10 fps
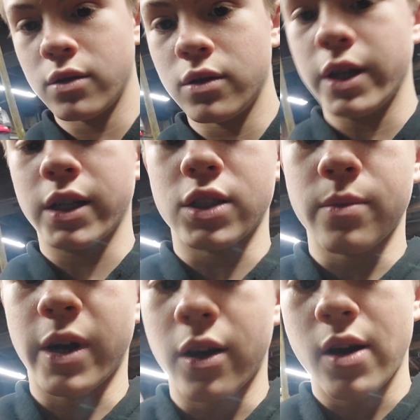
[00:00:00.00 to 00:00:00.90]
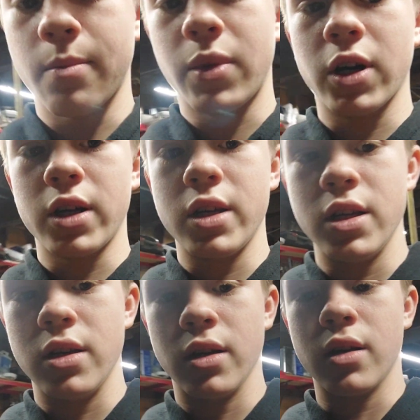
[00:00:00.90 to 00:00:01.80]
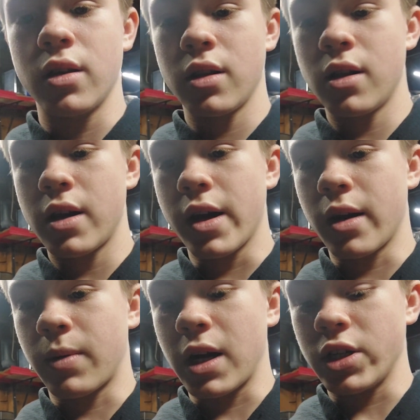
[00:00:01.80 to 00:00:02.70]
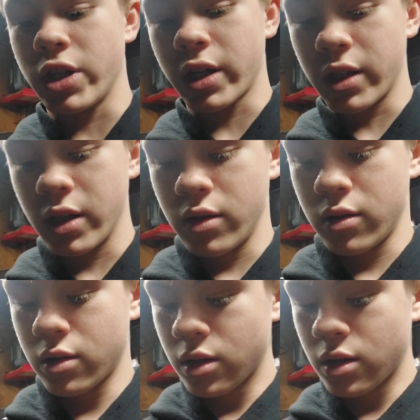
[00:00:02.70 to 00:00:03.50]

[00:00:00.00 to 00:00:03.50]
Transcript: Thanks to my grandpa. He had a project and